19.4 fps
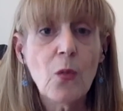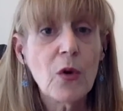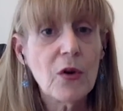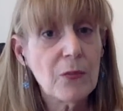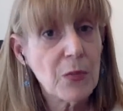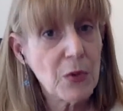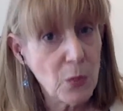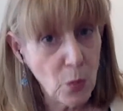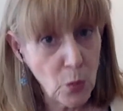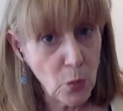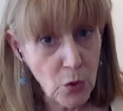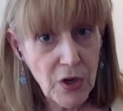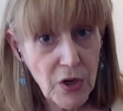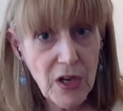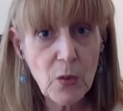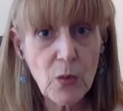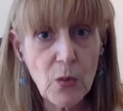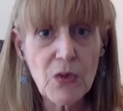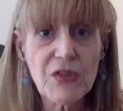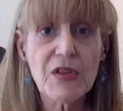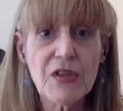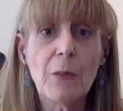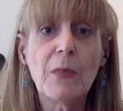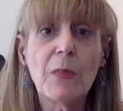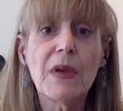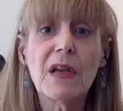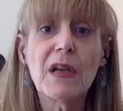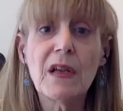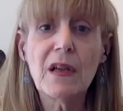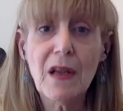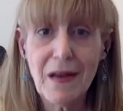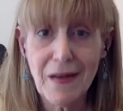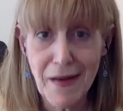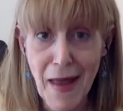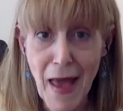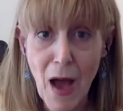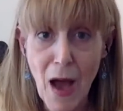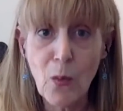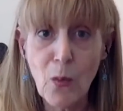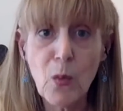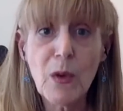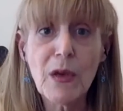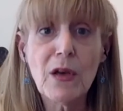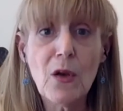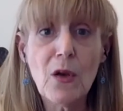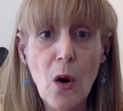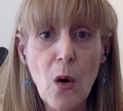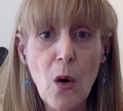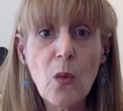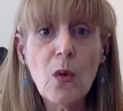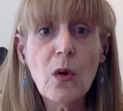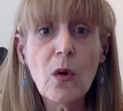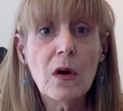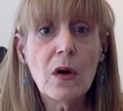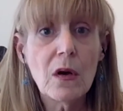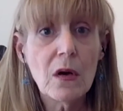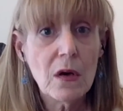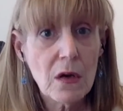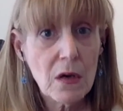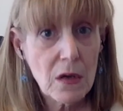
We've been working with somebody. Now we know